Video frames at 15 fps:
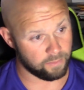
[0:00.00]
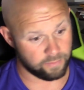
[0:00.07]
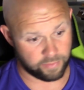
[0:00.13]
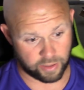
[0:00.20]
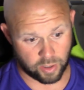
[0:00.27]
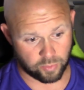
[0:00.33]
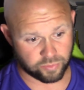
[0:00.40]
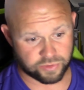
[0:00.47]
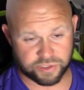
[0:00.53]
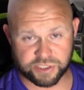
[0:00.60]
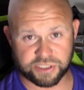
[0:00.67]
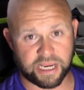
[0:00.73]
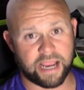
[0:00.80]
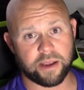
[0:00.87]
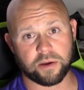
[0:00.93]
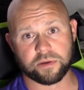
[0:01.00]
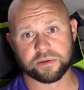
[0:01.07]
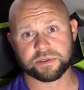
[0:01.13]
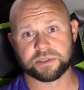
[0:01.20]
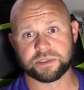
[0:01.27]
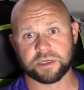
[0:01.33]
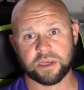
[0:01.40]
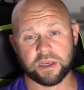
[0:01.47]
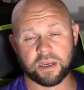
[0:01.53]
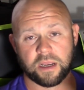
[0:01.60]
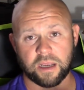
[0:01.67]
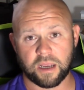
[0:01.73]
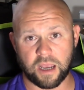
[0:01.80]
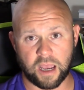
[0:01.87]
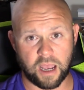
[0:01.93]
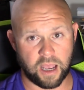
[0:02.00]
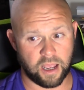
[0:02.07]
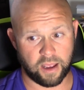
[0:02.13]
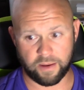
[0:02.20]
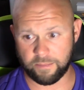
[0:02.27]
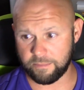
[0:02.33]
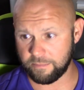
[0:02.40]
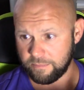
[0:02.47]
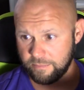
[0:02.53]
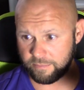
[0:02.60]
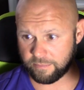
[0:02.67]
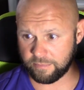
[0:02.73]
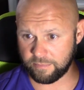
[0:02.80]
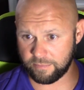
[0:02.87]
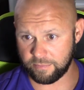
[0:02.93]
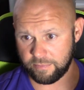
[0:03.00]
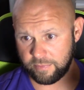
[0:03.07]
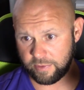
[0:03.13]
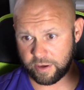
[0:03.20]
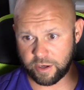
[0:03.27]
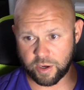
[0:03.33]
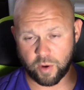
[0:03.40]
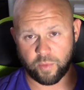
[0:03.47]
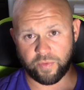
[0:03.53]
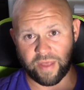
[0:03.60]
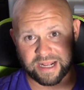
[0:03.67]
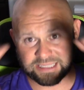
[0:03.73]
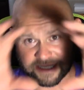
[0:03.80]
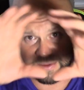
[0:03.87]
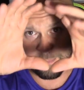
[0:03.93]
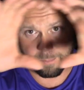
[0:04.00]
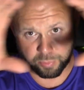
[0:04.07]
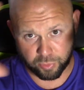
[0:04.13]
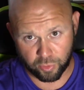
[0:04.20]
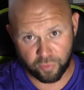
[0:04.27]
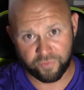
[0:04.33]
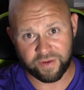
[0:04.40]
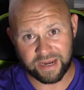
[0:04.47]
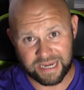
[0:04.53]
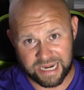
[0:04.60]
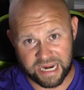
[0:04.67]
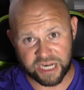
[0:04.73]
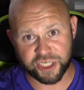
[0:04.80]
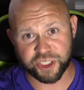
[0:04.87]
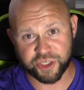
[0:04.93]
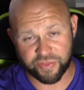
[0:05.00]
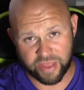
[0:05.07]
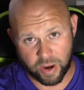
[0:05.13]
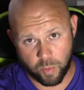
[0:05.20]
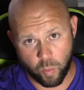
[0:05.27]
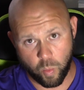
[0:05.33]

you know, sales, you know, that's a proven niche that